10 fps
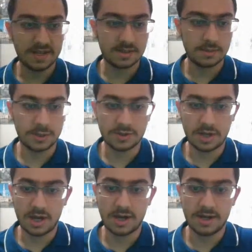the ball to
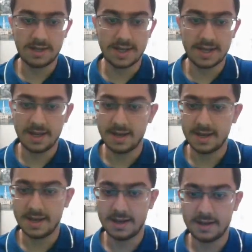Heiner.
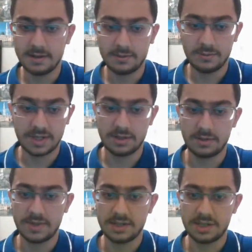Wait, no,
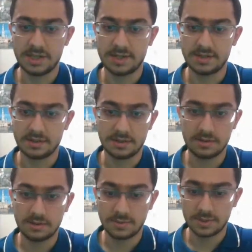that's Chester.
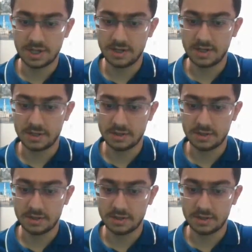Where's Heiner?